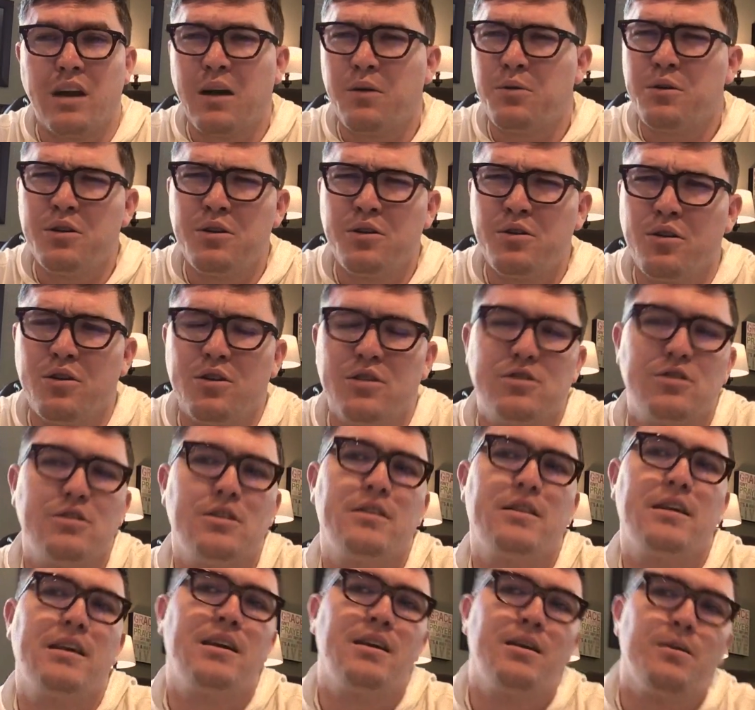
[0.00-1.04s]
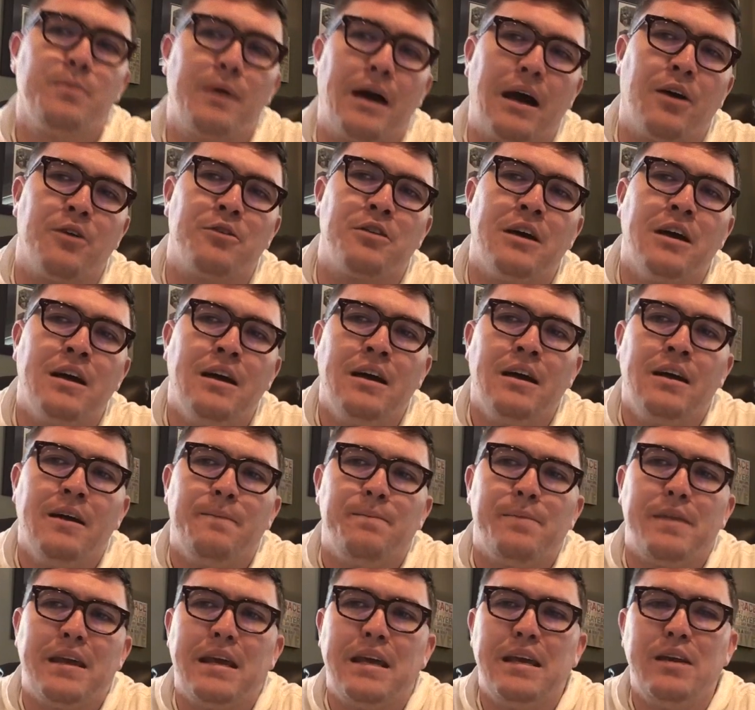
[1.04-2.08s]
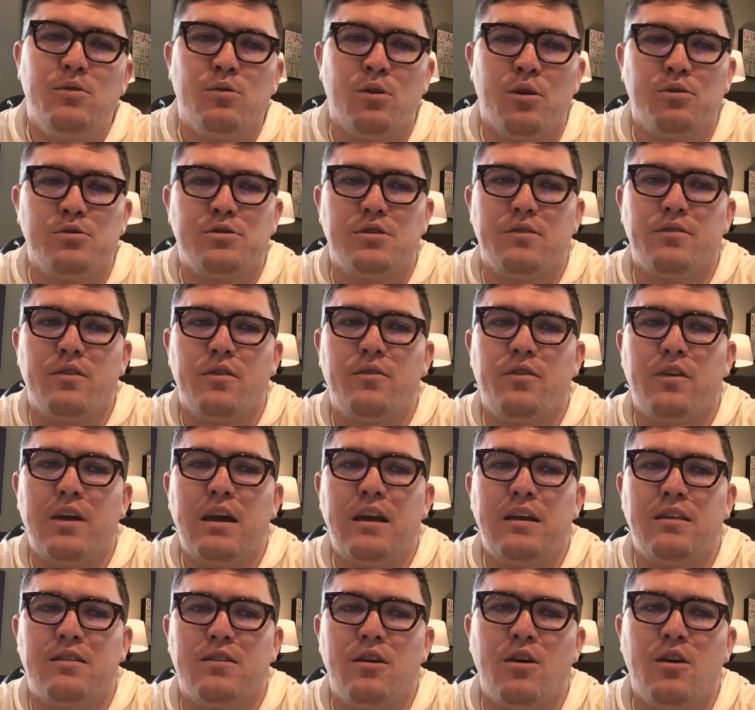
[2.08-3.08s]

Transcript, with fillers: I would encourage you to think about the heroes of the faith,